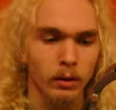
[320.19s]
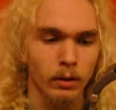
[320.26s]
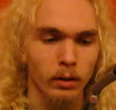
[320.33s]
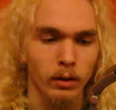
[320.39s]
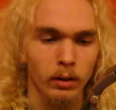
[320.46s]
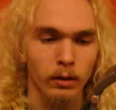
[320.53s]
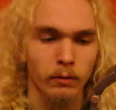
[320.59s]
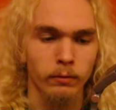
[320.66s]

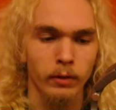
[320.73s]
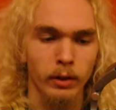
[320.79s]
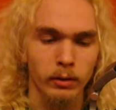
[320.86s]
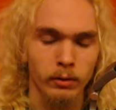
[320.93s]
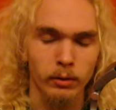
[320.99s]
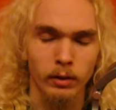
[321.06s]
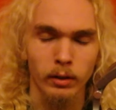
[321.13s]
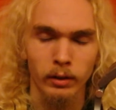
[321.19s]

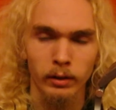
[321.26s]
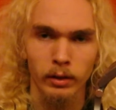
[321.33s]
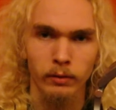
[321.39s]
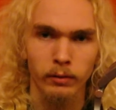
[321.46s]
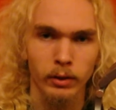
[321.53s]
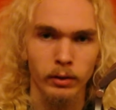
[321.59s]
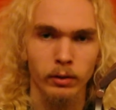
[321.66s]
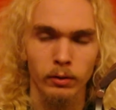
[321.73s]
very clear,
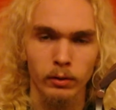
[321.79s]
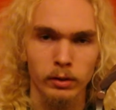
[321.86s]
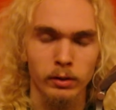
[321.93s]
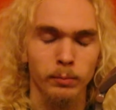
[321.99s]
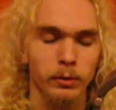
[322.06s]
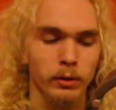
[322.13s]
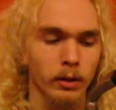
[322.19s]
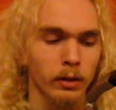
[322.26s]
very
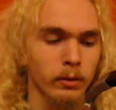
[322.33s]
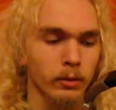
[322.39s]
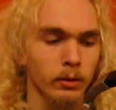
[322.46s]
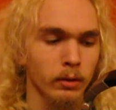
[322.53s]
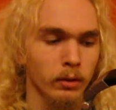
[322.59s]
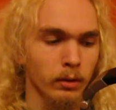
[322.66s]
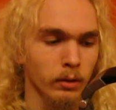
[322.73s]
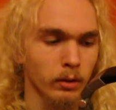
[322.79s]
crisp
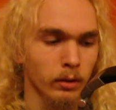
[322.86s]
sound,